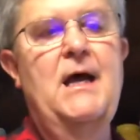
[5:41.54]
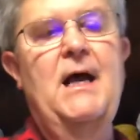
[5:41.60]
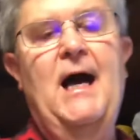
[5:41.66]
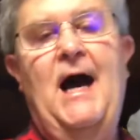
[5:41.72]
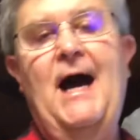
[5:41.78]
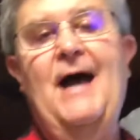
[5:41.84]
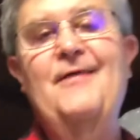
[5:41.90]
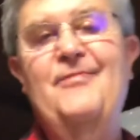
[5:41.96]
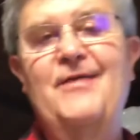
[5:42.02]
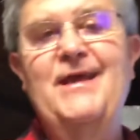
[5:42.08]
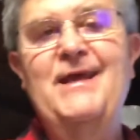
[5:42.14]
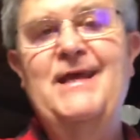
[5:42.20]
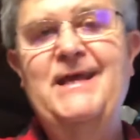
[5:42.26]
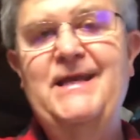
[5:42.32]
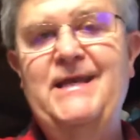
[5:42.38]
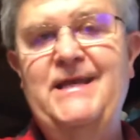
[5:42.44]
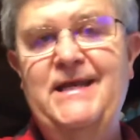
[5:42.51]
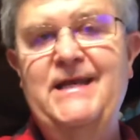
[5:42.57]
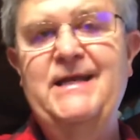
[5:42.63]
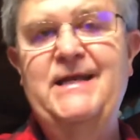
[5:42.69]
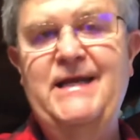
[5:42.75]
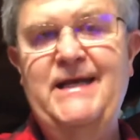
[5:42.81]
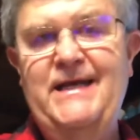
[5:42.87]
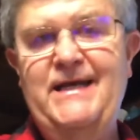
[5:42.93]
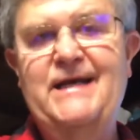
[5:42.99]
I think he did
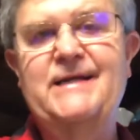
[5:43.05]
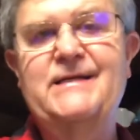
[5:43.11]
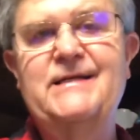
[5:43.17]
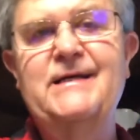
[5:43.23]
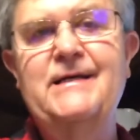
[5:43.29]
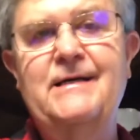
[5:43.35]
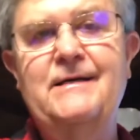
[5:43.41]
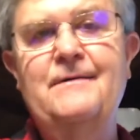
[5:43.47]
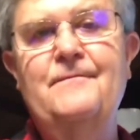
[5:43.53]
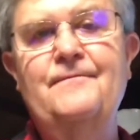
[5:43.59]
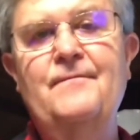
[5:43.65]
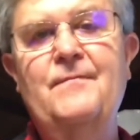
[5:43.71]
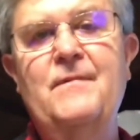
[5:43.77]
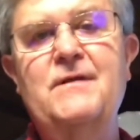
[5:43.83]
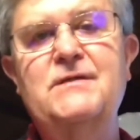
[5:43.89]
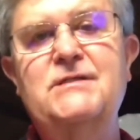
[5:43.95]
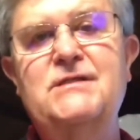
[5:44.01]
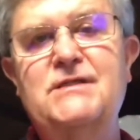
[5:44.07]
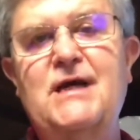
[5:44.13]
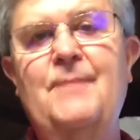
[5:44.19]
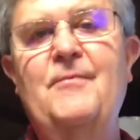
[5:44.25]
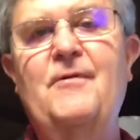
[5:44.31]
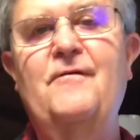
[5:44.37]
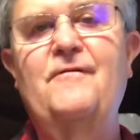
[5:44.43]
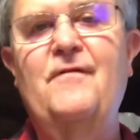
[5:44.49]
hit
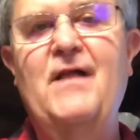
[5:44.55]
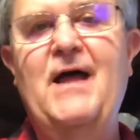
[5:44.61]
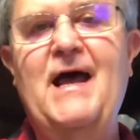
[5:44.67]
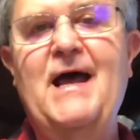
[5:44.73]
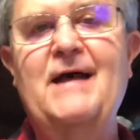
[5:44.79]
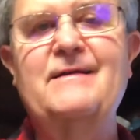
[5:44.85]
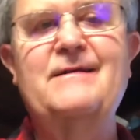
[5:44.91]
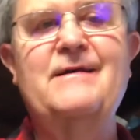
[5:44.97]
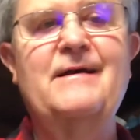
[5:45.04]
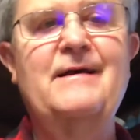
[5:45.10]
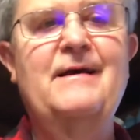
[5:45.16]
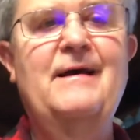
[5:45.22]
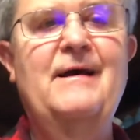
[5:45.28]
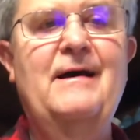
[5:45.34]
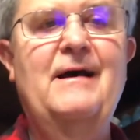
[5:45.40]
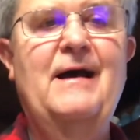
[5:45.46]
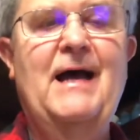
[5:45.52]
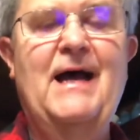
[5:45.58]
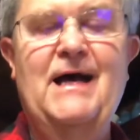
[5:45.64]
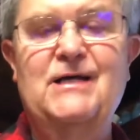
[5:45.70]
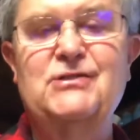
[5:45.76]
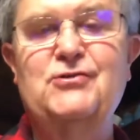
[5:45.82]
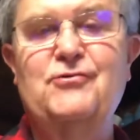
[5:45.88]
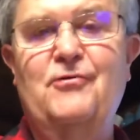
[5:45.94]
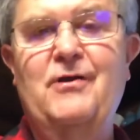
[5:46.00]
some of that
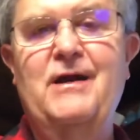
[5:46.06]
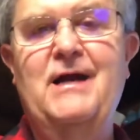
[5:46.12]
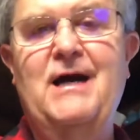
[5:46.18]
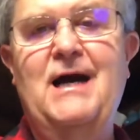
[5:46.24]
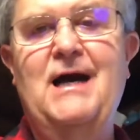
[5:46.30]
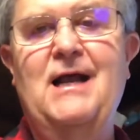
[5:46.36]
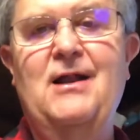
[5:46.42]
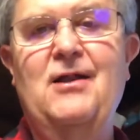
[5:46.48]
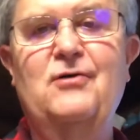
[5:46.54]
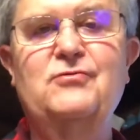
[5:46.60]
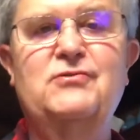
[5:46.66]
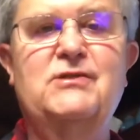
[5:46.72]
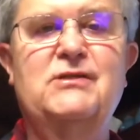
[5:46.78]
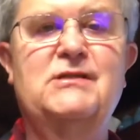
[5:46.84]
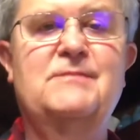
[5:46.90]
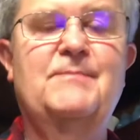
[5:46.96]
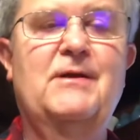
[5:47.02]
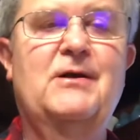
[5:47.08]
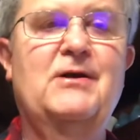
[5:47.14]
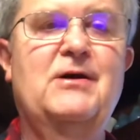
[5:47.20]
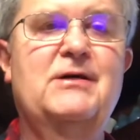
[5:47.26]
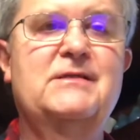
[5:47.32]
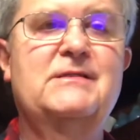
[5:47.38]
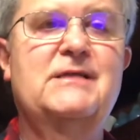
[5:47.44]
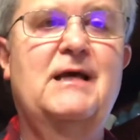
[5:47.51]
asteroid hyalosis,
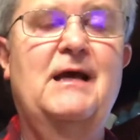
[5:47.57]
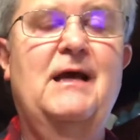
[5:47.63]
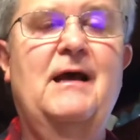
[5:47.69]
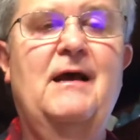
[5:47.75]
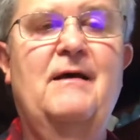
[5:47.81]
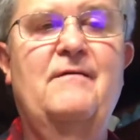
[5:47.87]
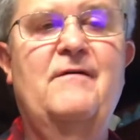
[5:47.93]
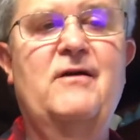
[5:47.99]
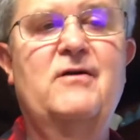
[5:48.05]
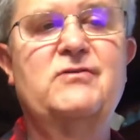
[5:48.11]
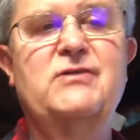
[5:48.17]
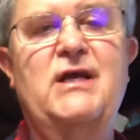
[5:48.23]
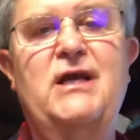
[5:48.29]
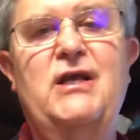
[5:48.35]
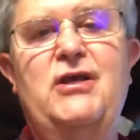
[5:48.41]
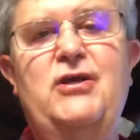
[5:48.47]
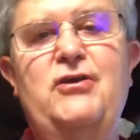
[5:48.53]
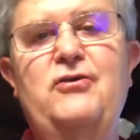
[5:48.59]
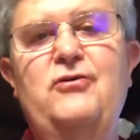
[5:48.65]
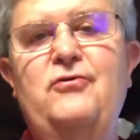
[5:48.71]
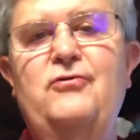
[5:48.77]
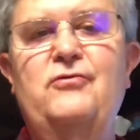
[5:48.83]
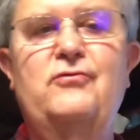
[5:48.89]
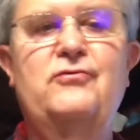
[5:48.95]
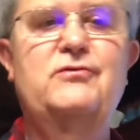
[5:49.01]
because there's a
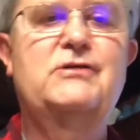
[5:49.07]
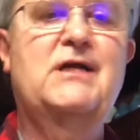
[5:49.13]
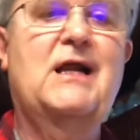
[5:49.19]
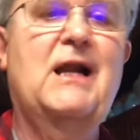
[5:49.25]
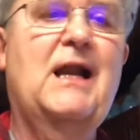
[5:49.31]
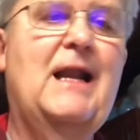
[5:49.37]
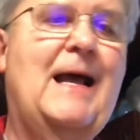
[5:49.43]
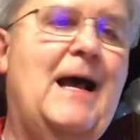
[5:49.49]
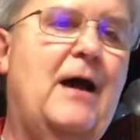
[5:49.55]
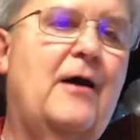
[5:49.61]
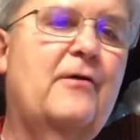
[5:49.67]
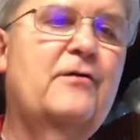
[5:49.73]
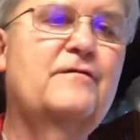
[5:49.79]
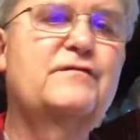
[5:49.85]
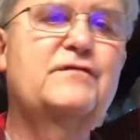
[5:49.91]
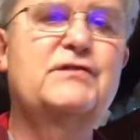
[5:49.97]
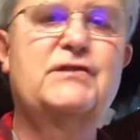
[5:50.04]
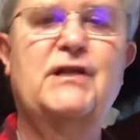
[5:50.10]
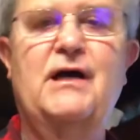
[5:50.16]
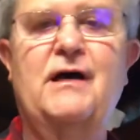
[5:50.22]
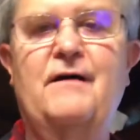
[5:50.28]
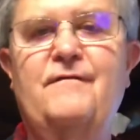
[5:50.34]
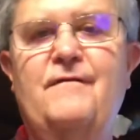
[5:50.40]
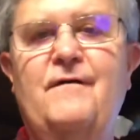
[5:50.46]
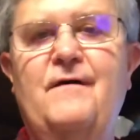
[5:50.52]
huge cloud of
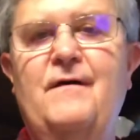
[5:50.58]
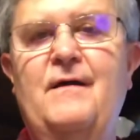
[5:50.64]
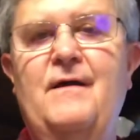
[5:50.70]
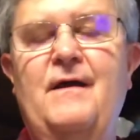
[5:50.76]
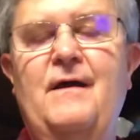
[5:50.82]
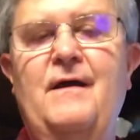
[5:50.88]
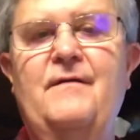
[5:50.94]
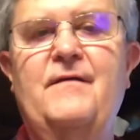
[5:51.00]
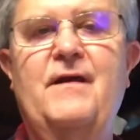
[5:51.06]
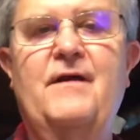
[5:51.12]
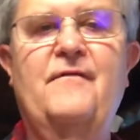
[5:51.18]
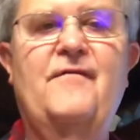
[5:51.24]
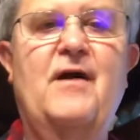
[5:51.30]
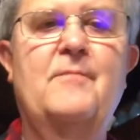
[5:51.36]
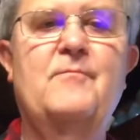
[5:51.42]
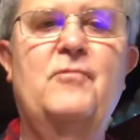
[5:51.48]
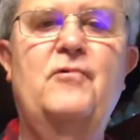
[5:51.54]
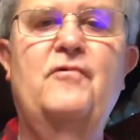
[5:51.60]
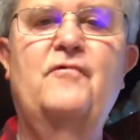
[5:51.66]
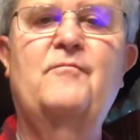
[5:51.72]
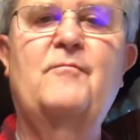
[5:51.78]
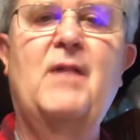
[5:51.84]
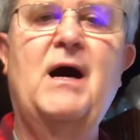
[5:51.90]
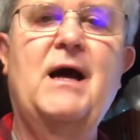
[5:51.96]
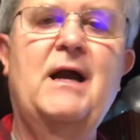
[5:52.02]
stuff that if I move
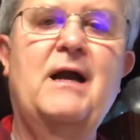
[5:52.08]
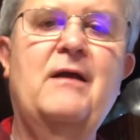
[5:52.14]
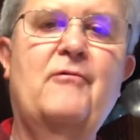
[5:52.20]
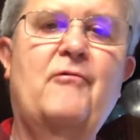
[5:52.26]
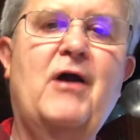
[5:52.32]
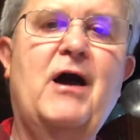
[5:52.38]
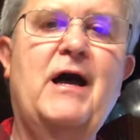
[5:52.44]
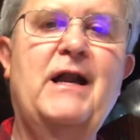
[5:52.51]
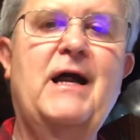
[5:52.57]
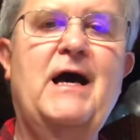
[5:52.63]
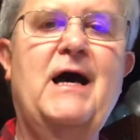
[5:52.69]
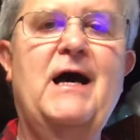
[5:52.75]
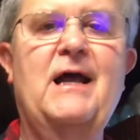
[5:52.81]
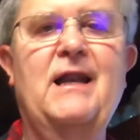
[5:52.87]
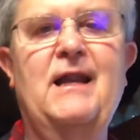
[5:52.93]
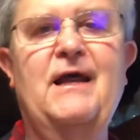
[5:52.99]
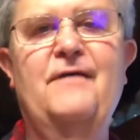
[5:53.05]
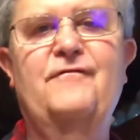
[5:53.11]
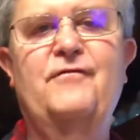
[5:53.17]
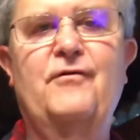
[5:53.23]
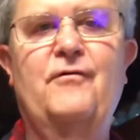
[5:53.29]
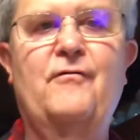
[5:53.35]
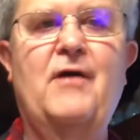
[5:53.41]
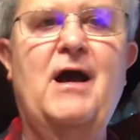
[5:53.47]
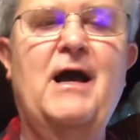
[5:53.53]
my right eye left to
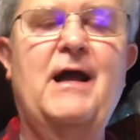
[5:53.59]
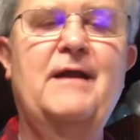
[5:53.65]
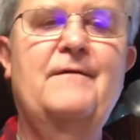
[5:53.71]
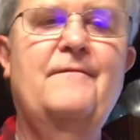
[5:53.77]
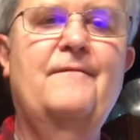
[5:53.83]
right,